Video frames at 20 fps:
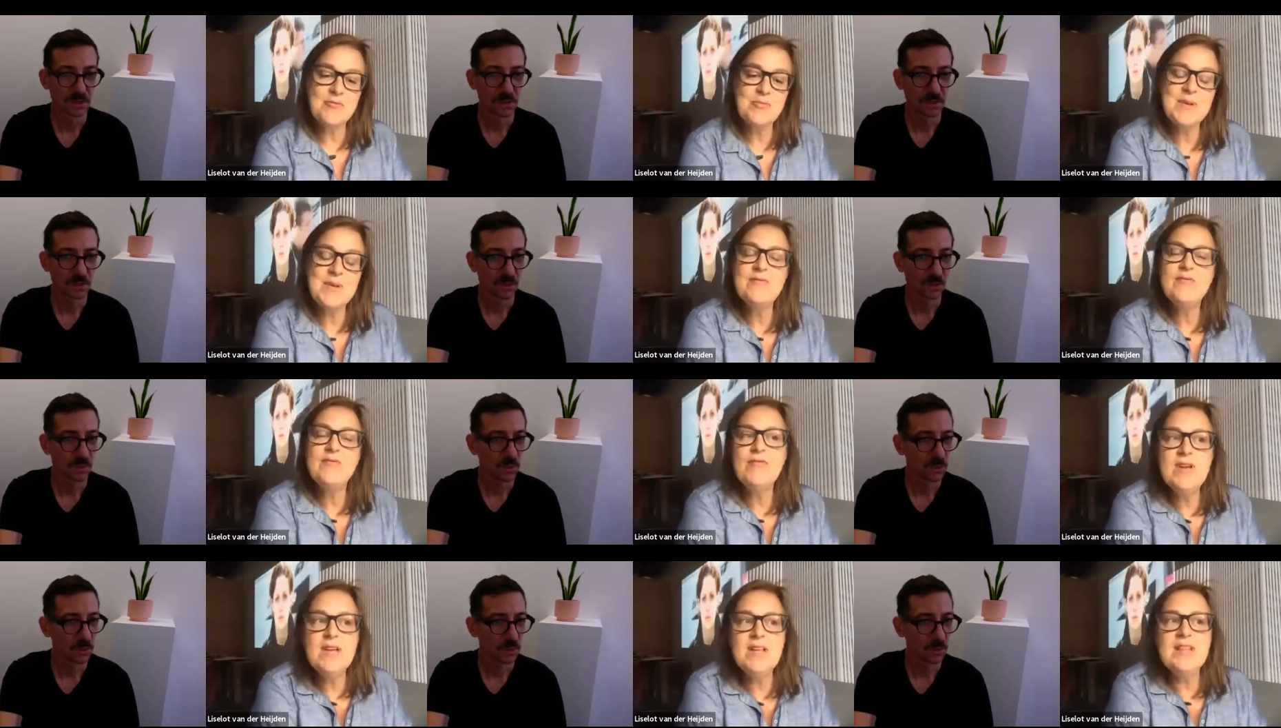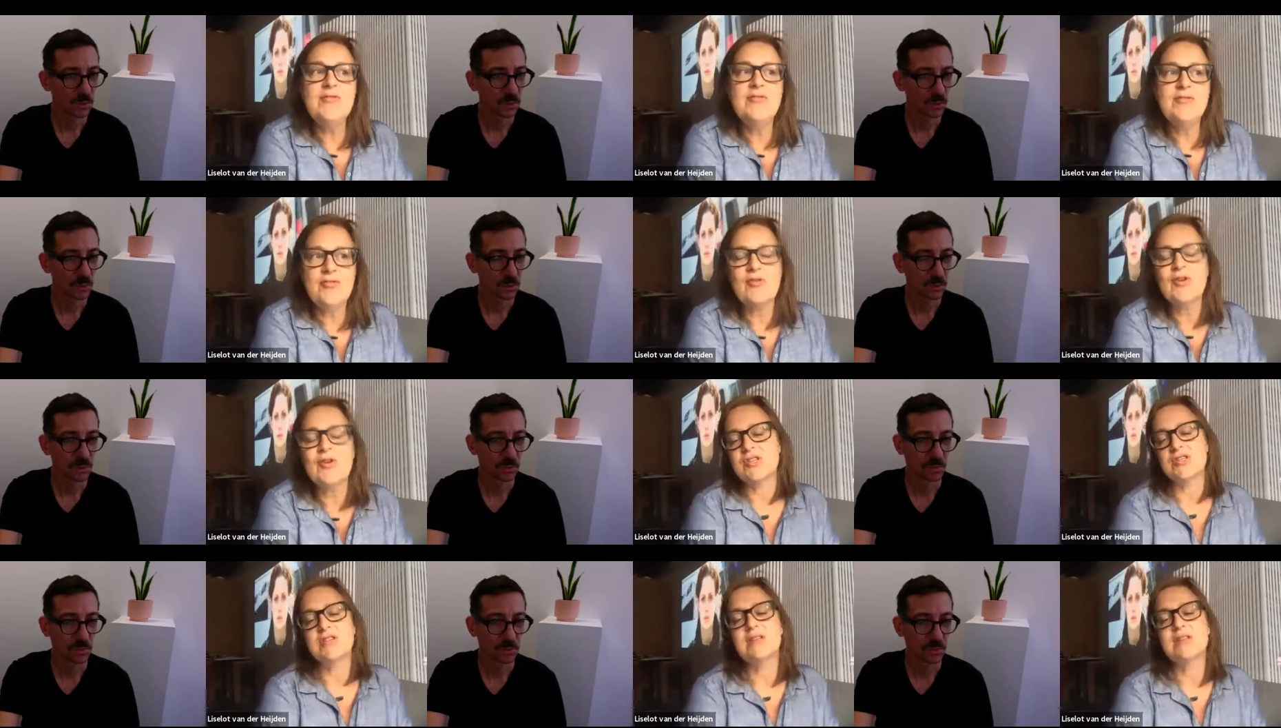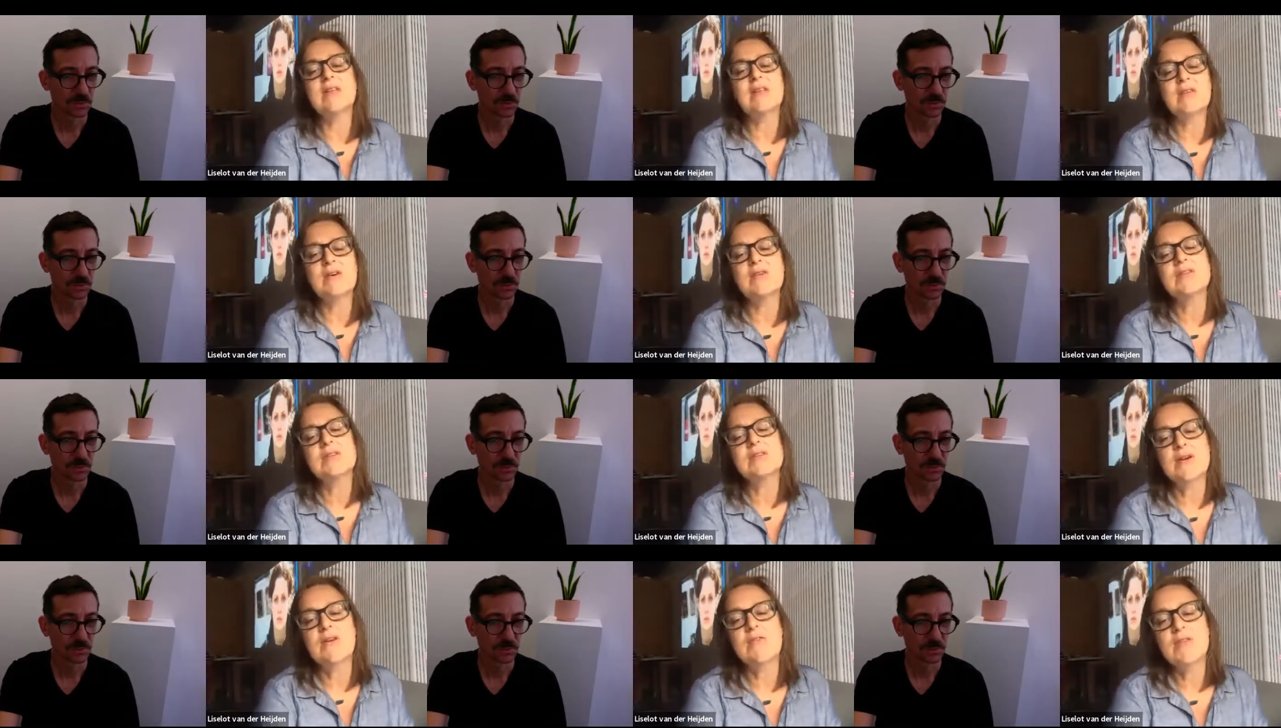Speaker 1: and I've been really fortunate
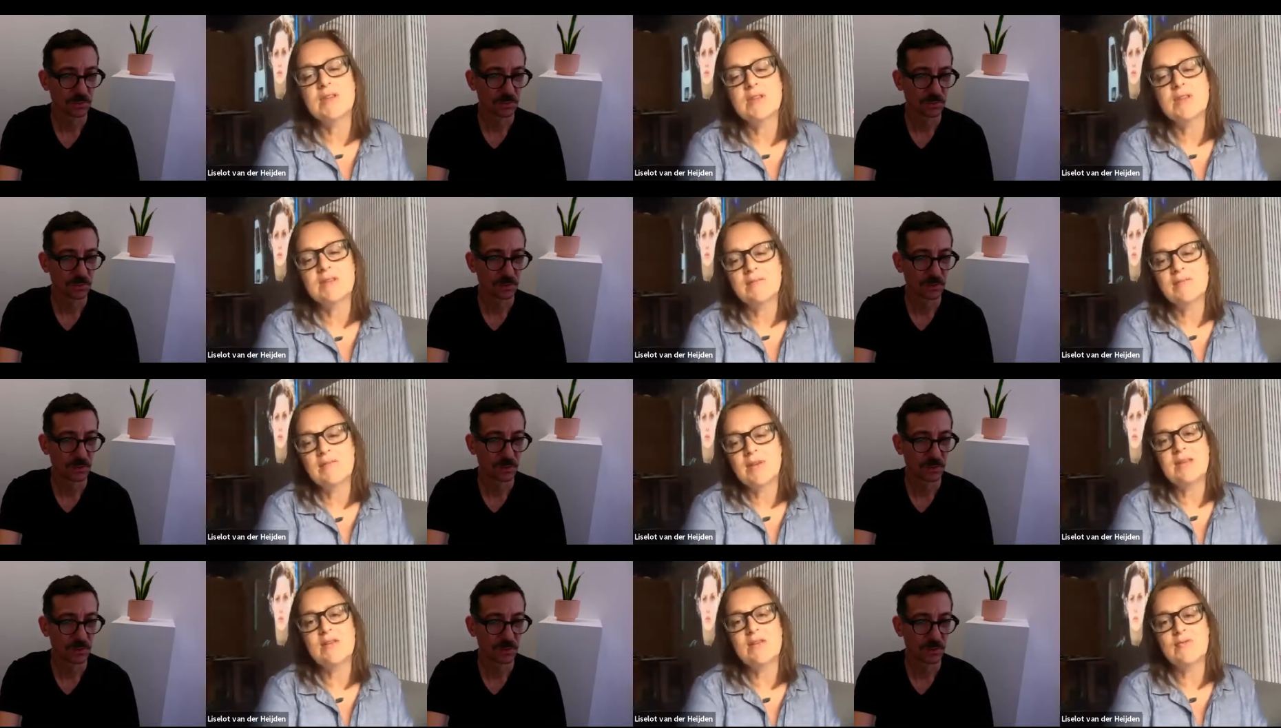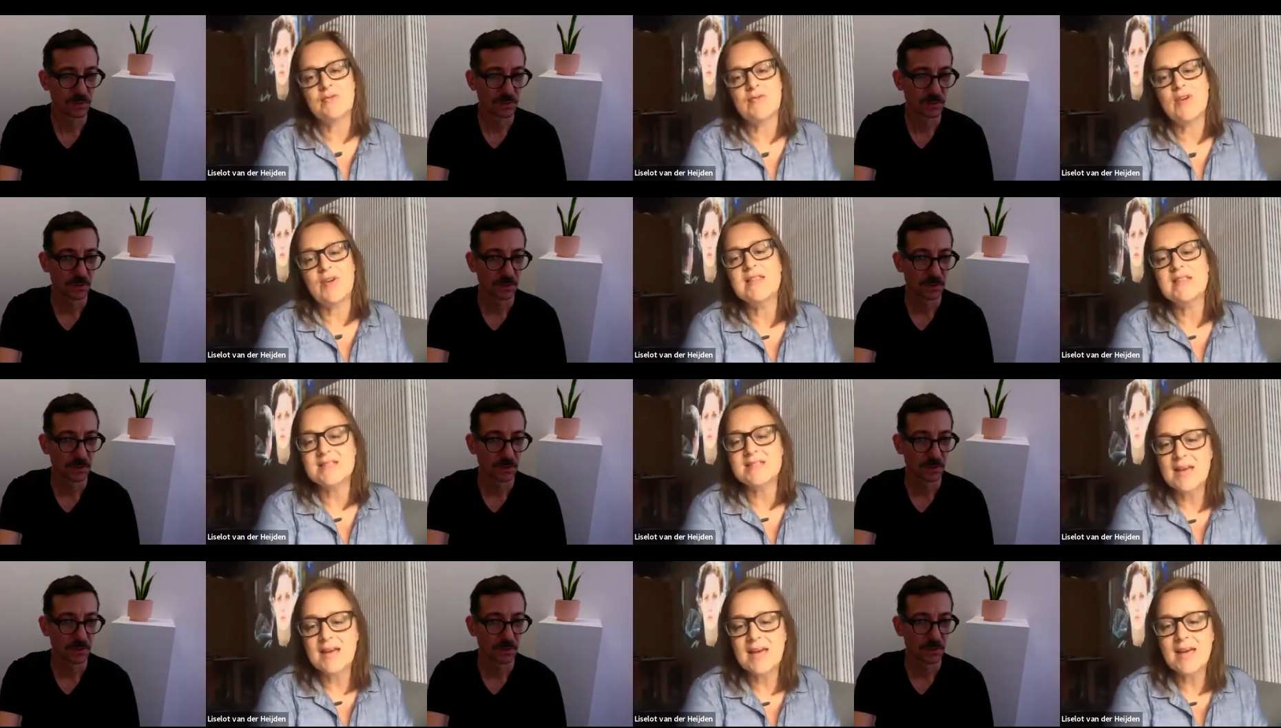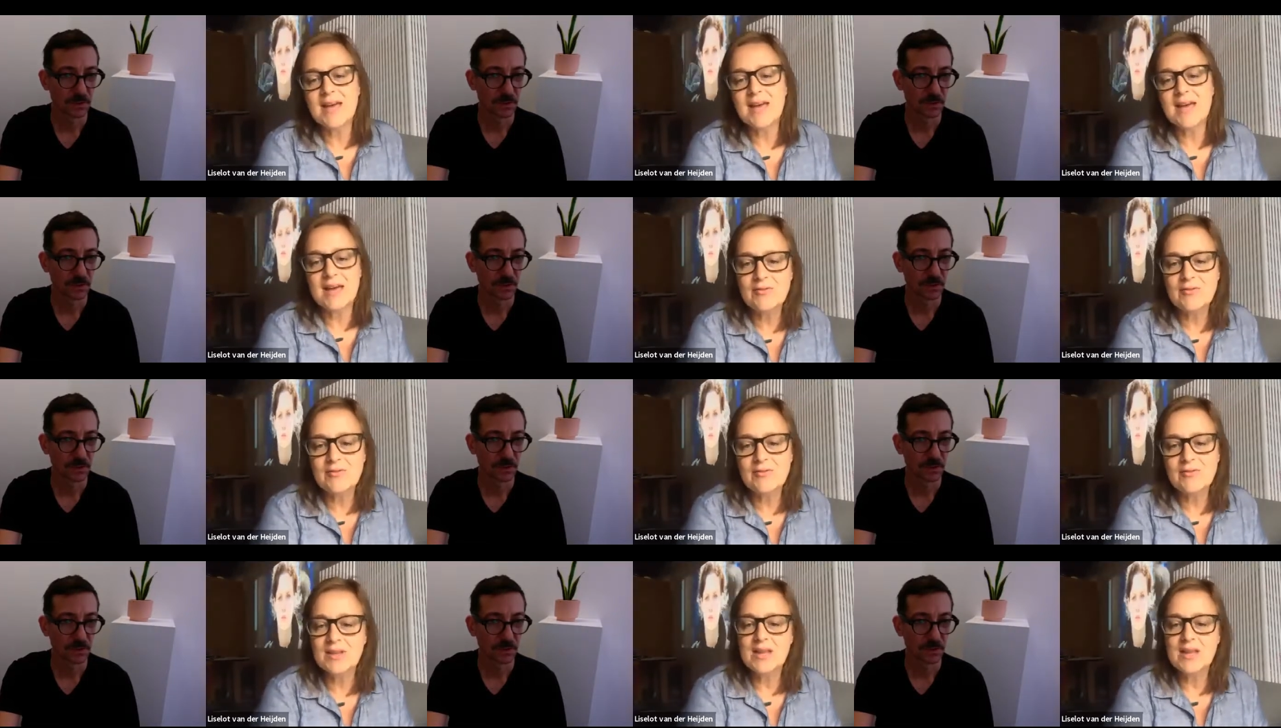also with the friends I
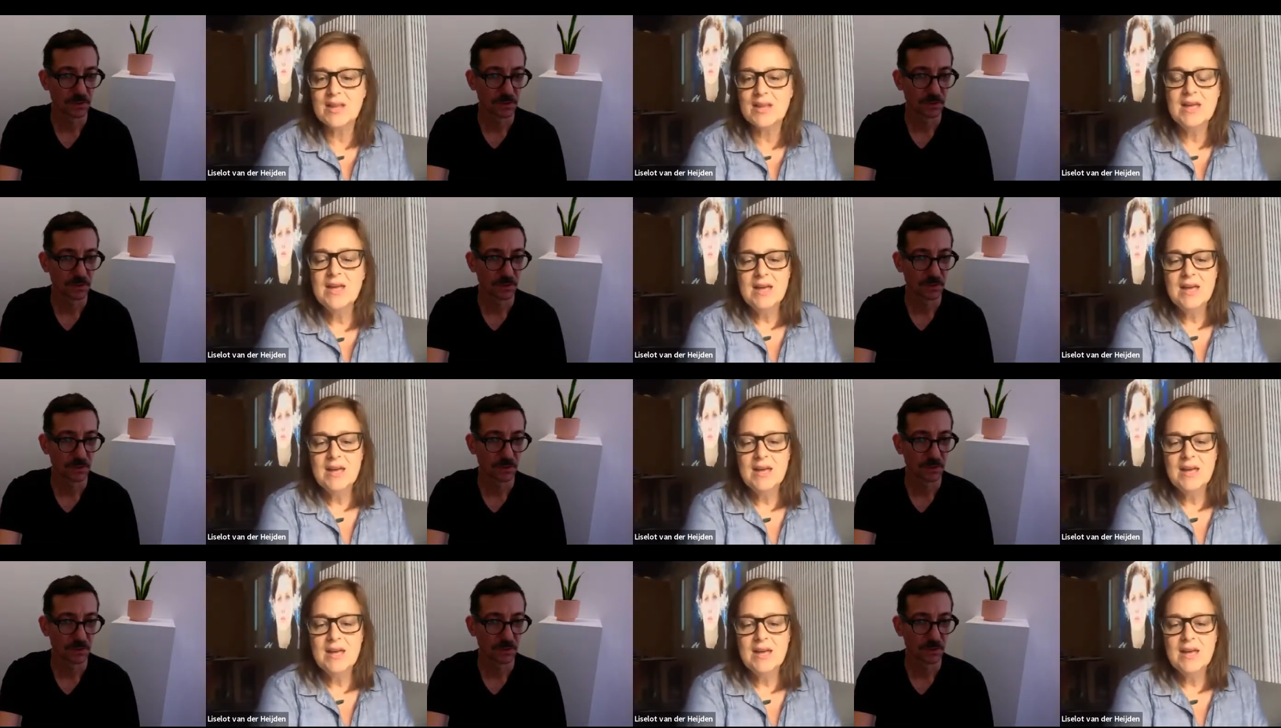have and